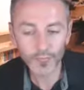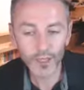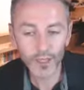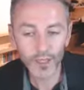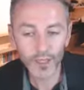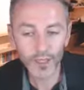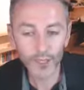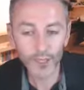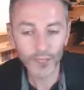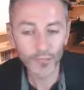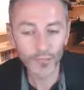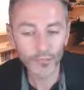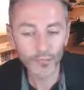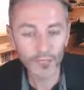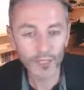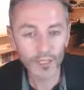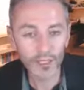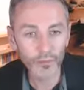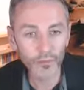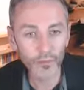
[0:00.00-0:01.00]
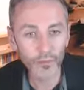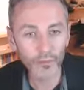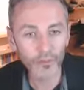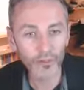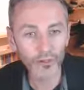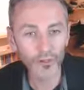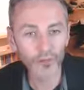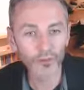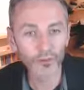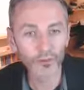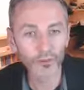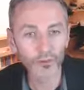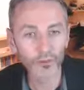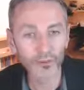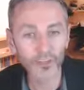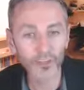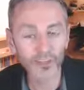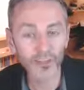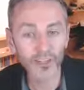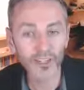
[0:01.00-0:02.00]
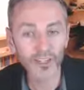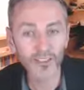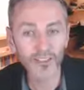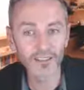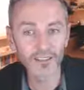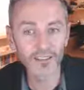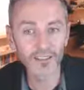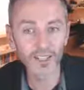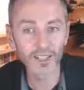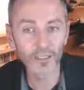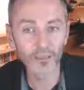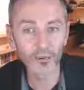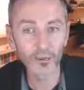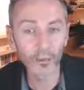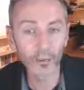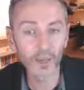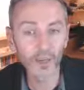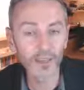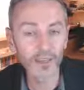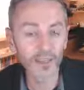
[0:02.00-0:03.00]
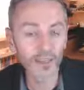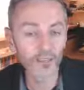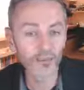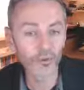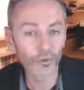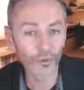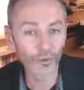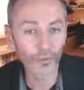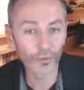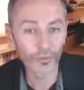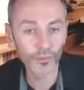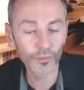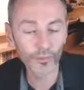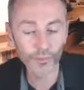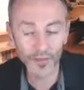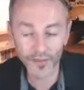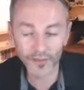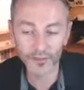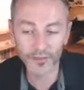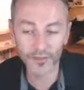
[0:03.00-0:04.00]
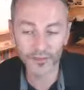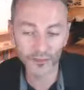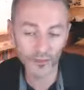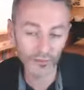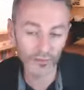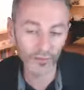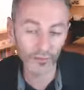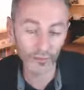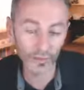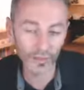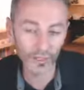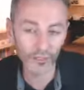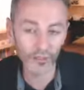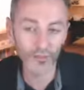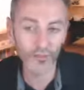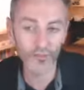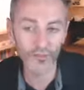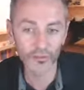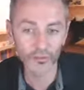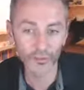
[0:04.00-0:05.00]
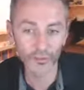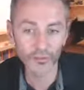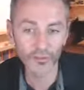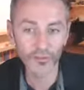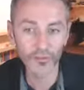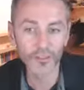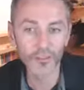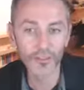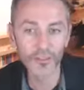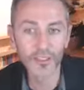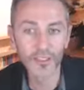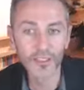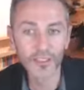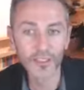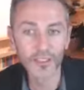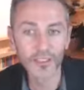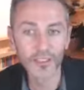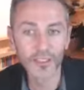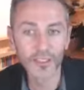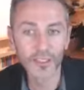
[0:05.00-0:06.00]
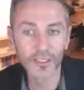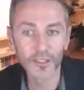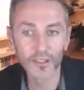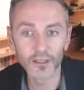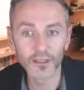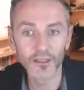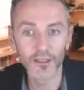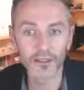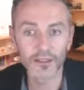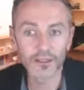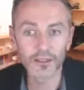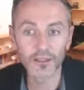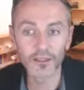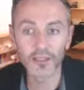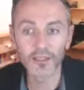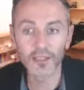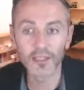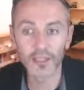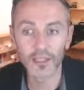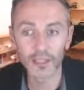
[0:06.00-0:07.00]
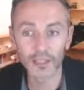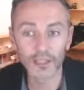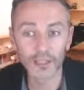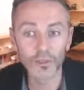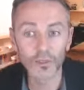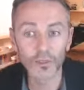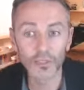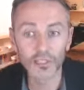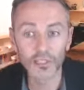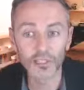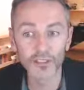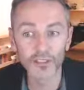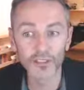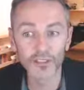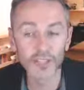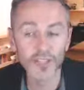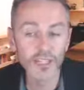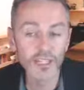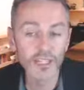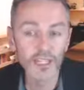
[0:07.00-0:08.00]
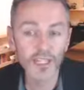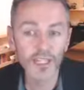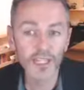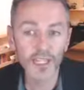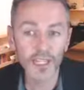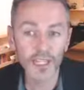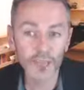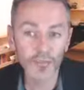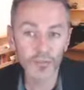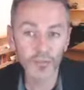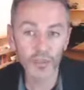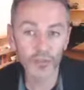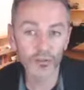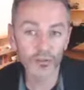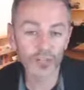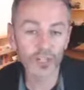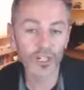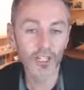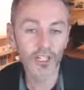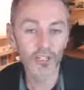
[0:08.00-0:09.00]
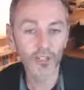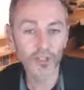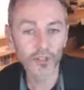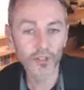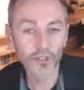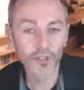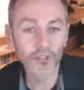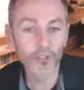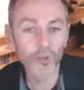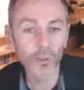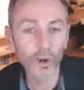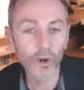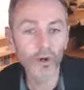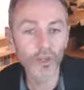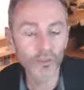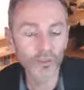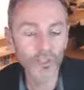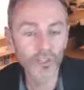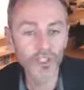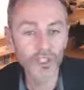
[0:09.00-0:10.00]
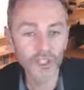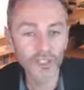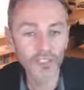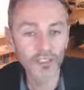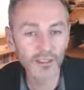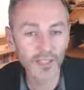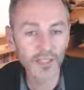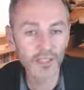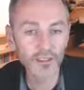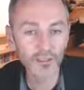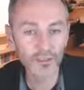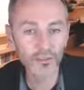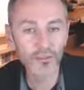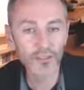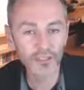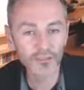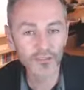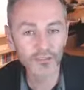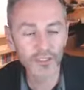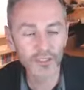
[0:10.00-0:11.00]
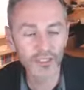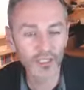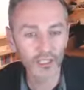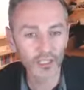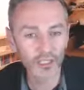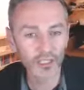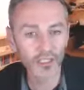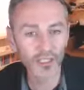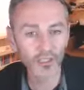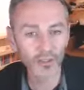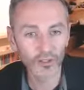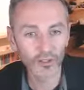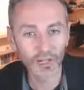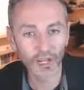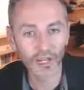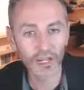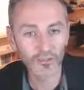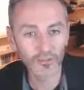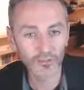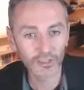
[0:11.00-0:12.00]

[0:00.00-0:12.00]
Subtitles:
But really, what we're looking for is to understand where their story would be better. And this is where I got to with this lady, which is, if I could change her nose, what could she then do differently in her life?